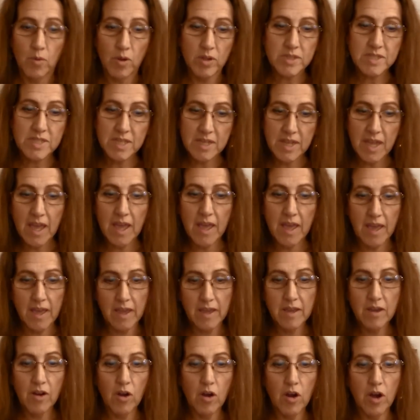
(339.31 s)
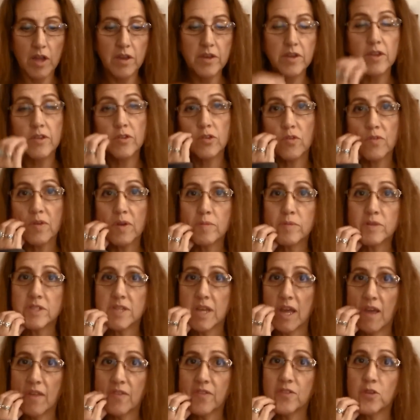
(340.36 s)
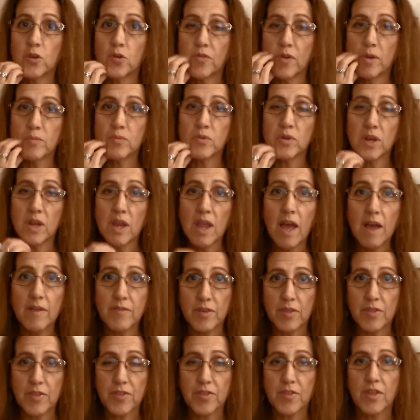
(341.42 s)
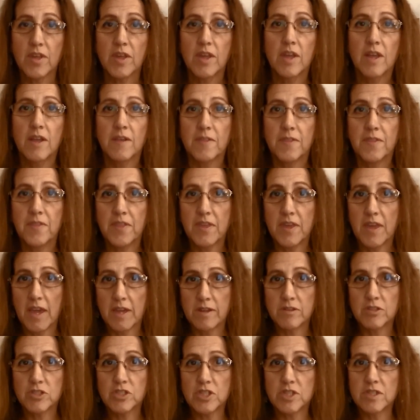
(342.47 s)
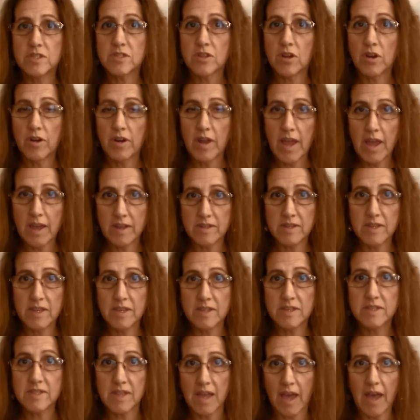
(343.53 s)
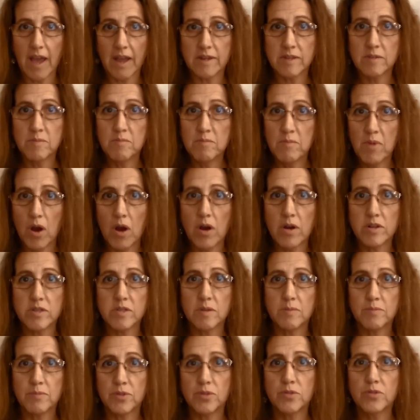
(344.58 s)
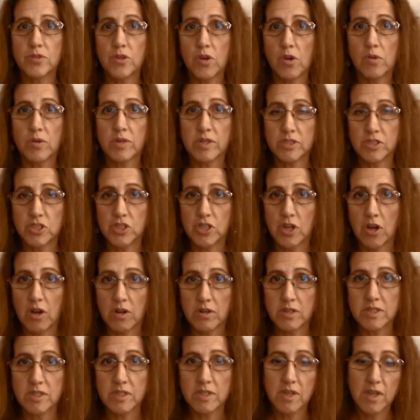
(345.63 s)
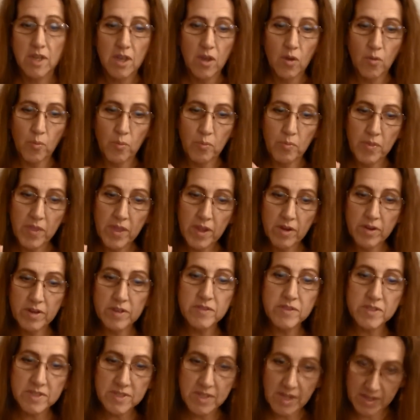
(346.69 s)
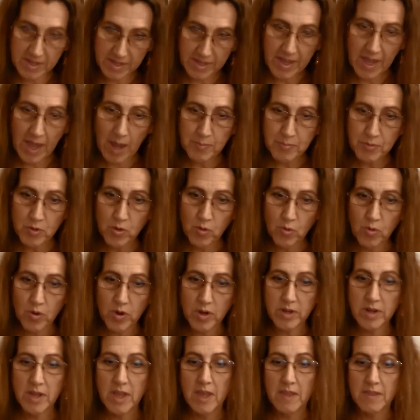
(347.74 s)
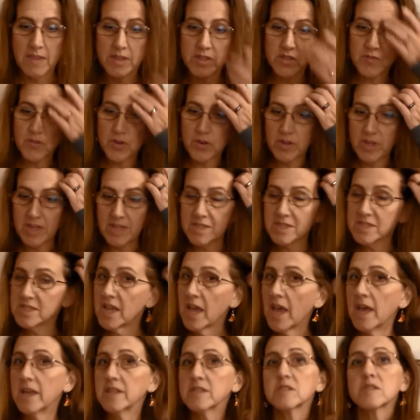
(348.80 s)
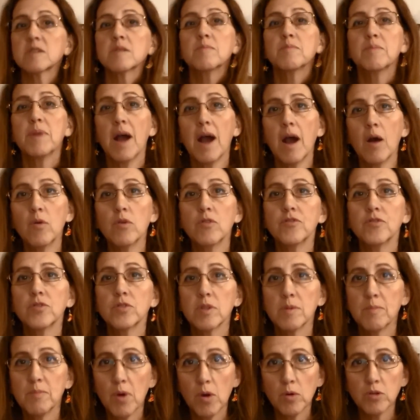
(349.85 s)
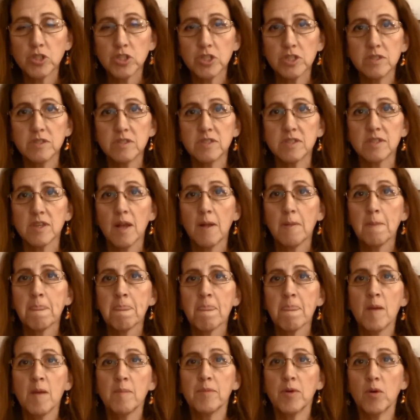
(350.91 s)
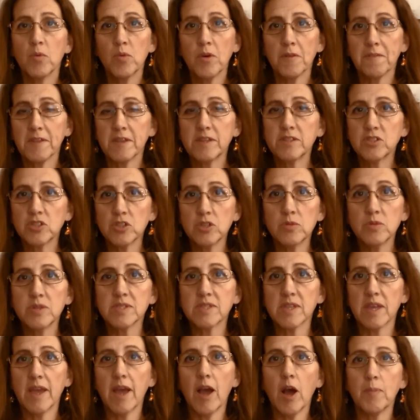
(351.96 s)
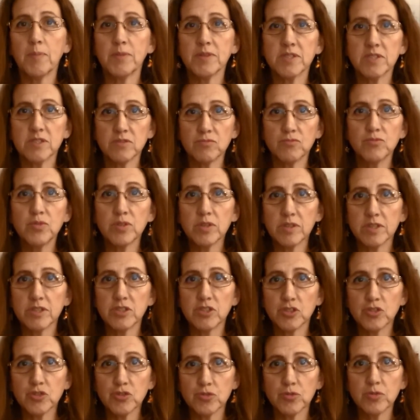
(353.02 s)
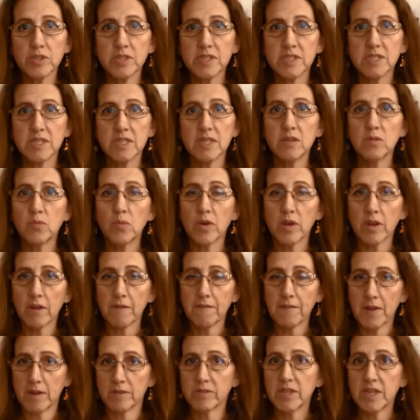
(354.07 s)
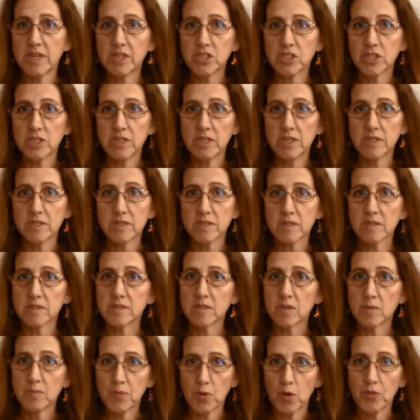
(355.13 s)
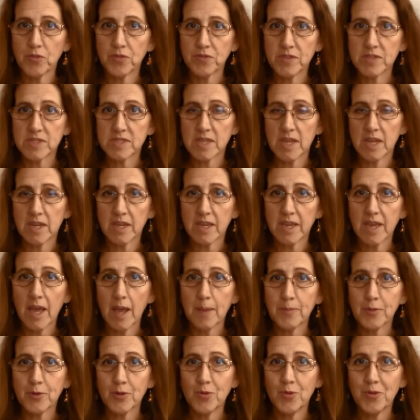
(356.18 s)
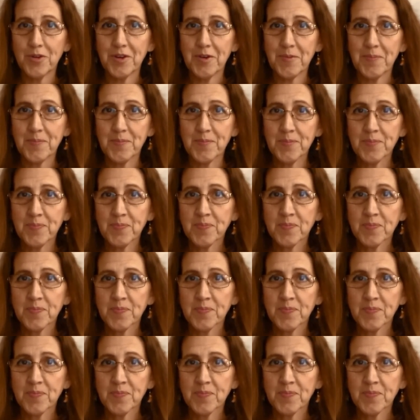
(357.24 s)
Well, today on November 10th and November 11th, the energies are exact. Mars, Pluto, conjunct, when they're in the sign of Capricorn, there's very intense, powerful emotions. But what they do is they help us to really, to truly see what our foundation is, because they're both in the sign of Capricorn.